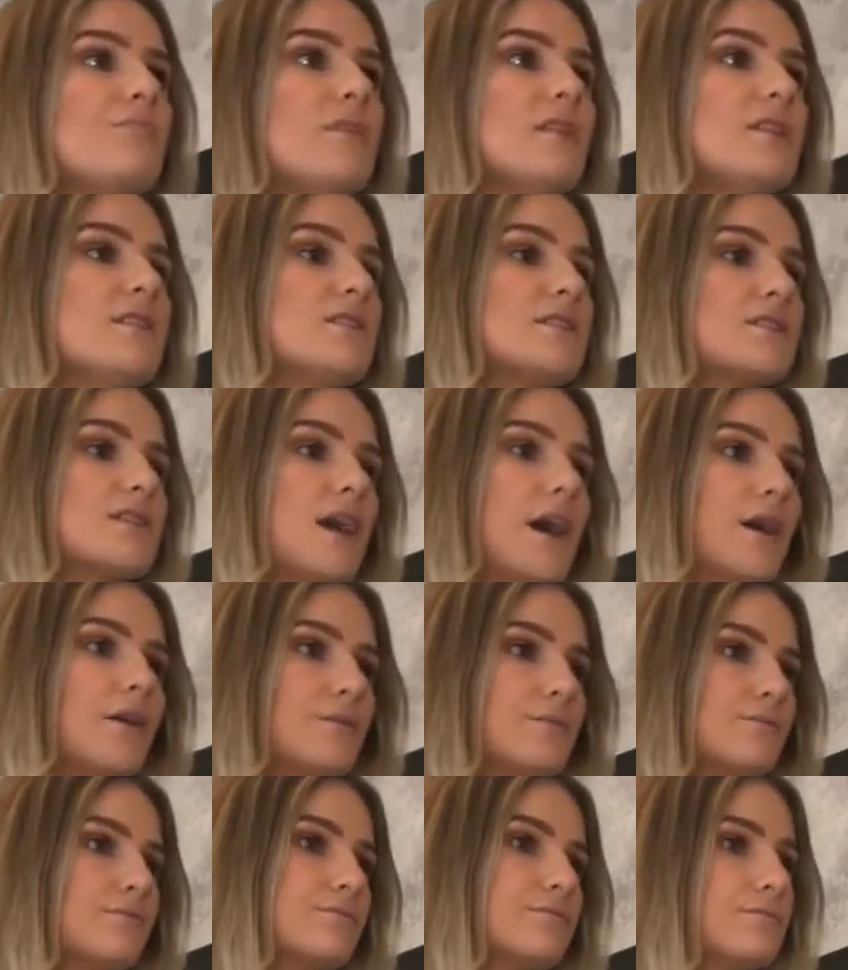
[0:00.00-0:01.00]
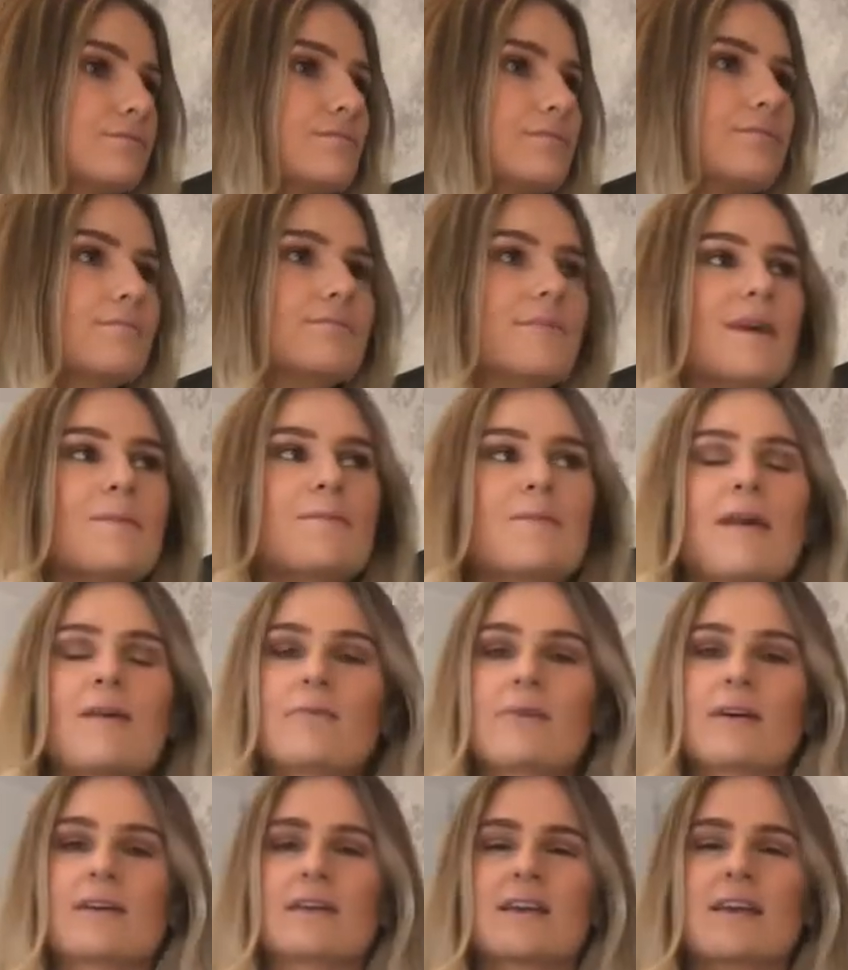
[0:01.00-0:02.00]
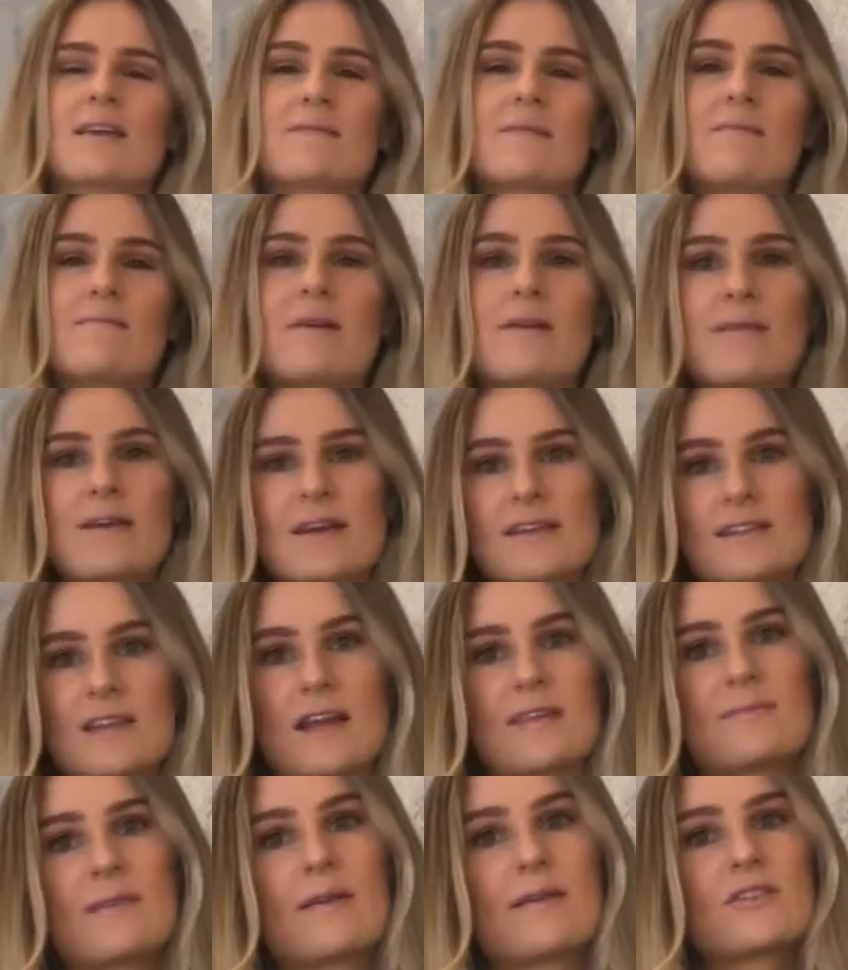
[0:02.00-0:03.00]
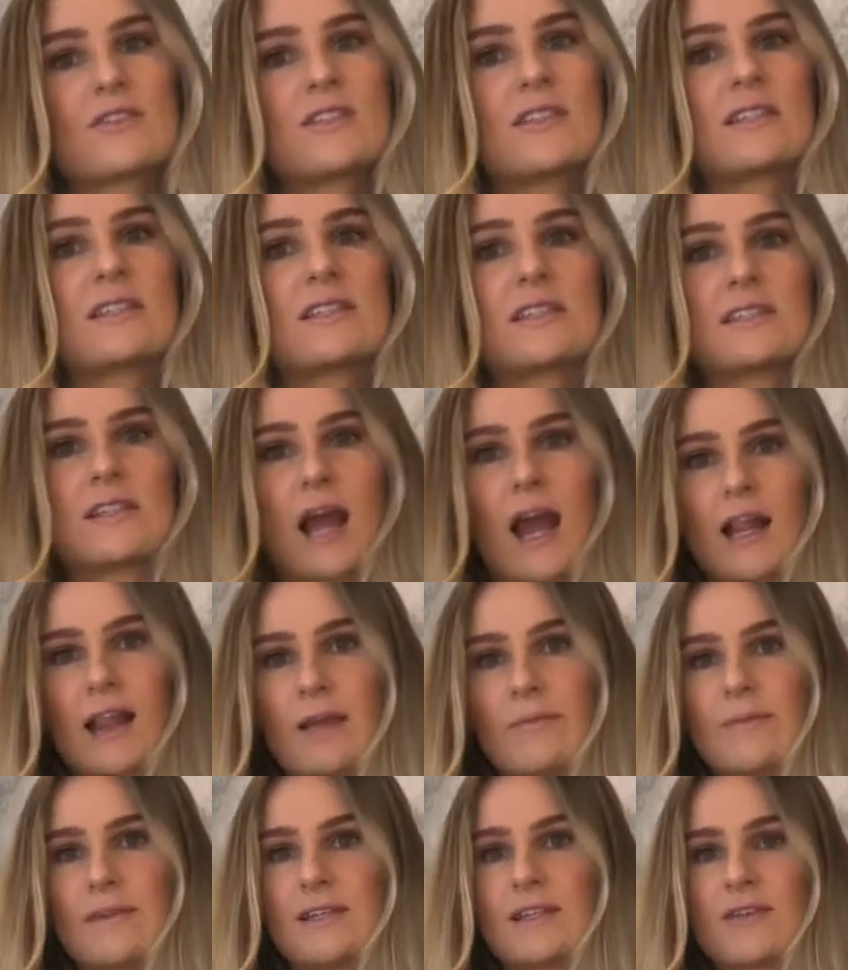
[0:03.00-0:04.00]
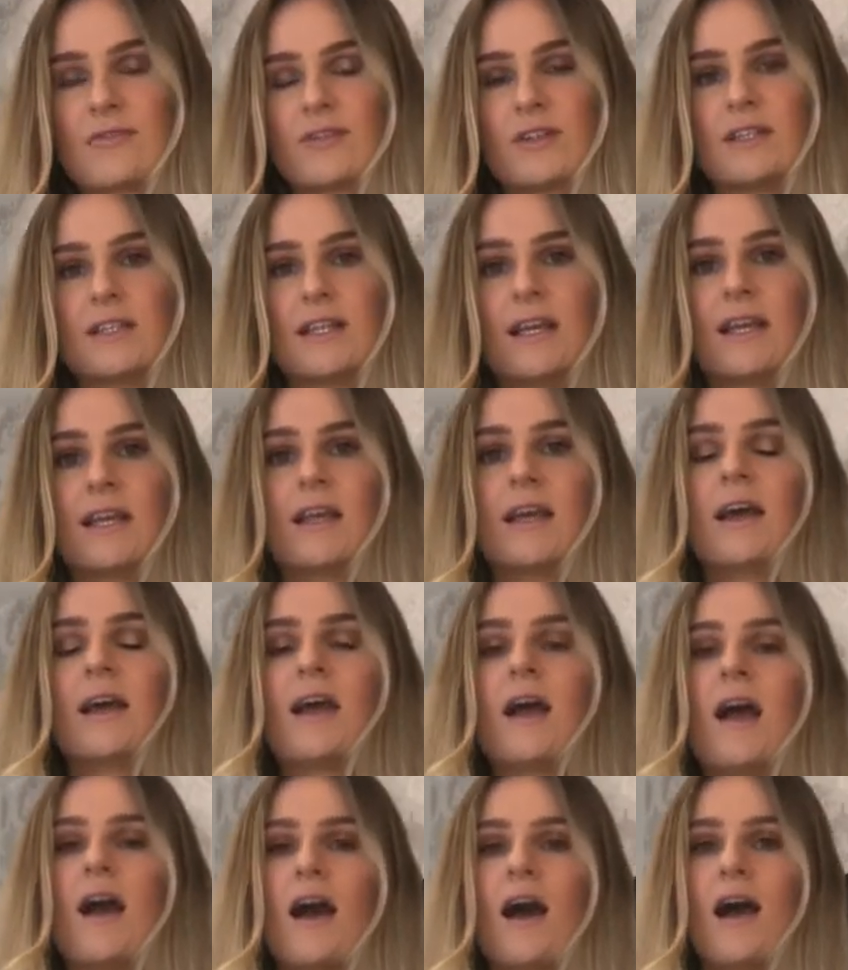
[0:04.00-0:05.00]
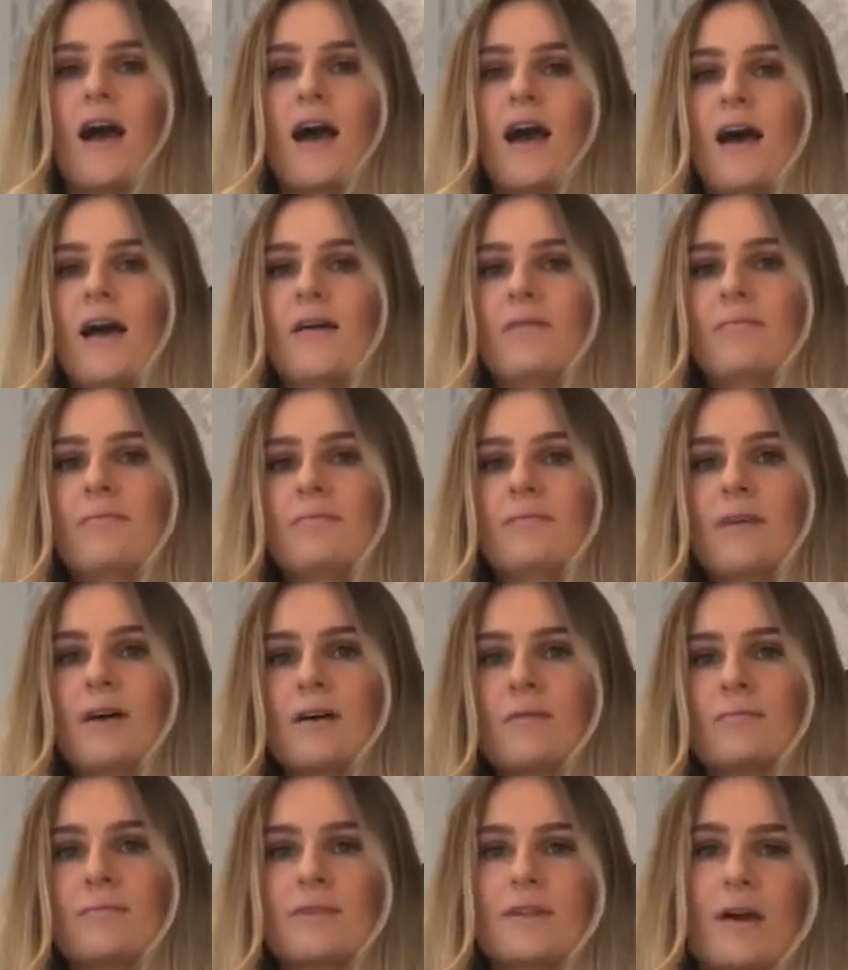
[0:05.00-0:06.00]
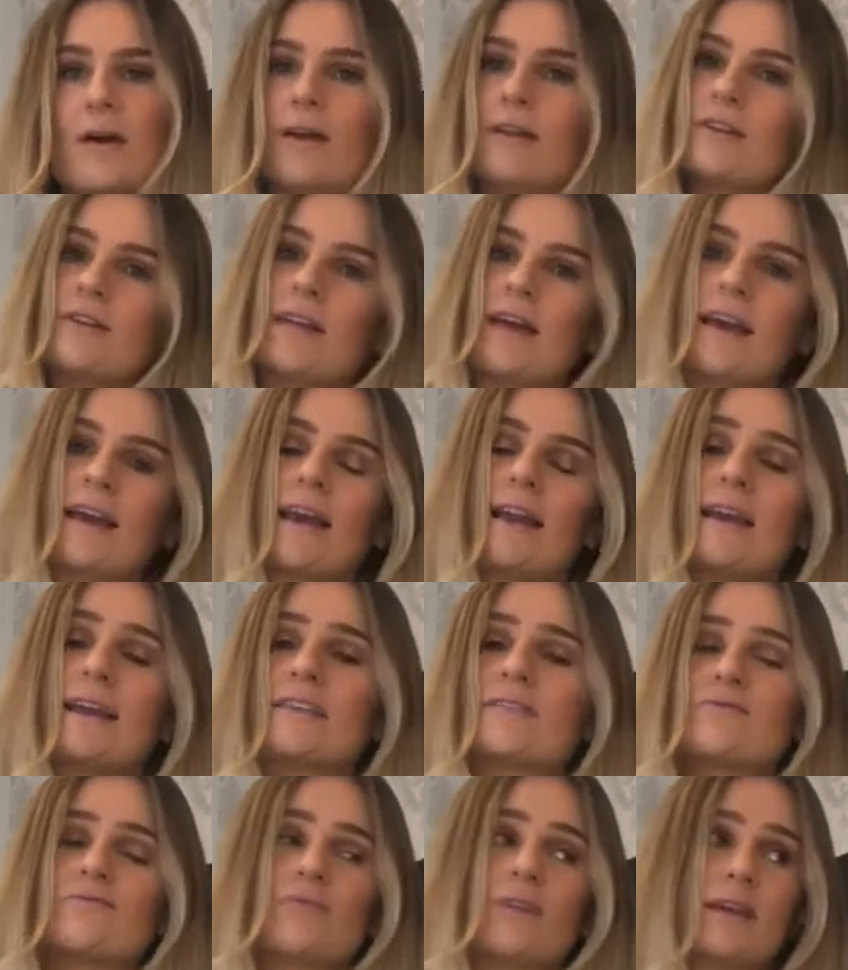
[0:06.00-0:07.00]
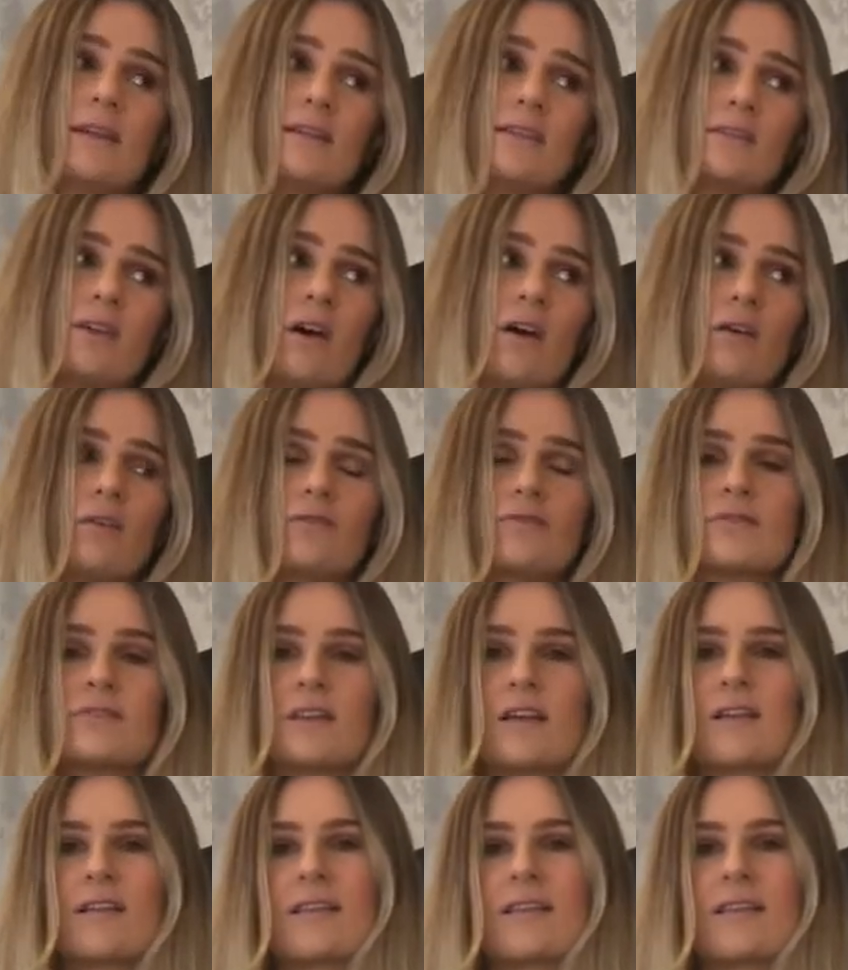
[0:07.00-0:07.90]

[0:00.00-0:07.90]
So maybe I will keep it. Maybe it is nice. Maybe I just need to style it a bit differently. Um, you know, I do like it and it is really soft.